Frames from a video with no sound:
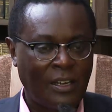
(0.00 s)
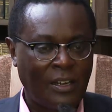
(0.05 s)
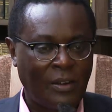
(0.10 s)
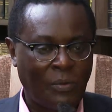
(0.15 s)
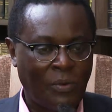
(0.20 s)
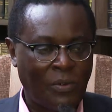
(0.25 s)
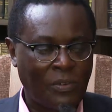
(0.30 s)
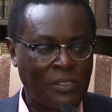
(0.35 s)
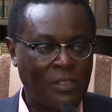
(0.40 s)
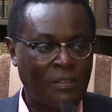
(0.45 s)

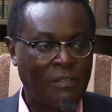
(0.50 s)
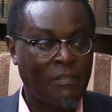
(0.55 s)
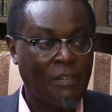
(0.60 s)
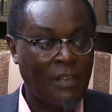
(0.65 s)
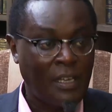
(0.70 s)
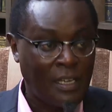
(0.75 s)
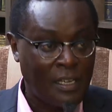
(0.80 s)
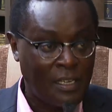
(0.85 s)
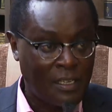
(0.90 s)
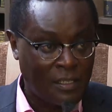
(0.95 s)
was
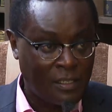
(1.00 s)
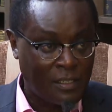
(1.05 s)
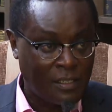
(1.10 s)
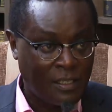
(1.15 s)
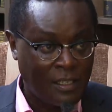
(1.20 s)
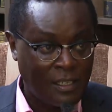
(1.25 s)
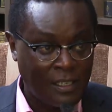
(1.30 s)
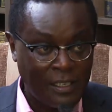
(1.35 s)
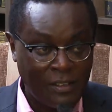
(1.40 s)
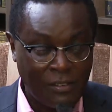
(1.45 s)
vague.
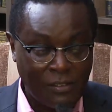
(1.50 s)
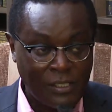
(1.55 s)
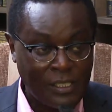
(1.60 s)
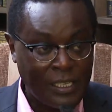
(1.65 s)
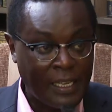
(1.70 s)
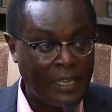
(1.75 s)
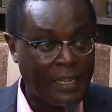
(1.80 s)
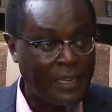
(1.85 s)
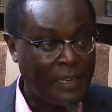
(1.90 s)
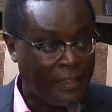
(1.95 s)
He did not
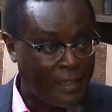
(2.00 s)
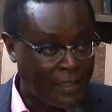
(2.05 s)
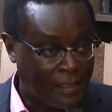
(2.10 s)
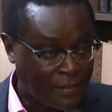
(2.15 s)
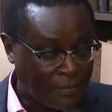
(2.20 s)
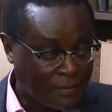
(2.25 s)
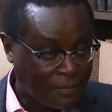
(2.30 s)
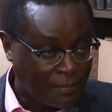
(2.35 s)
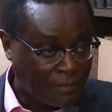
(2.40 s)
say anything.